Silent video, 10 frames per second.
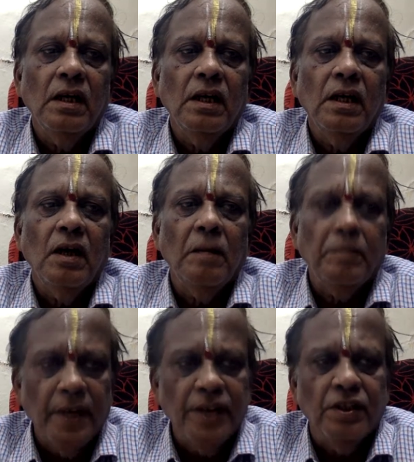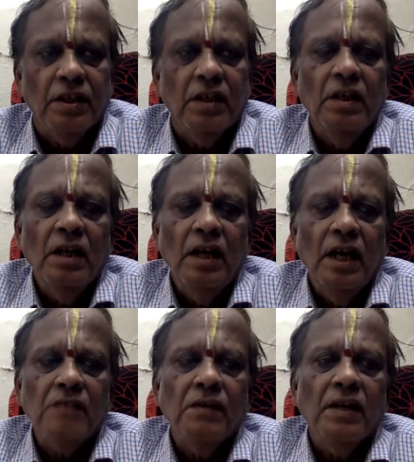operation
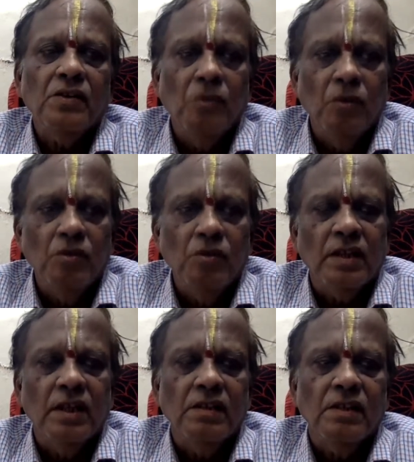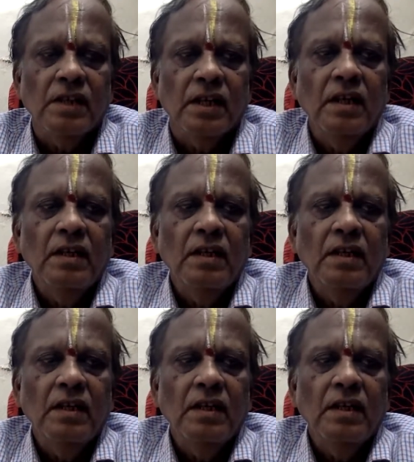as far as courts are concerned.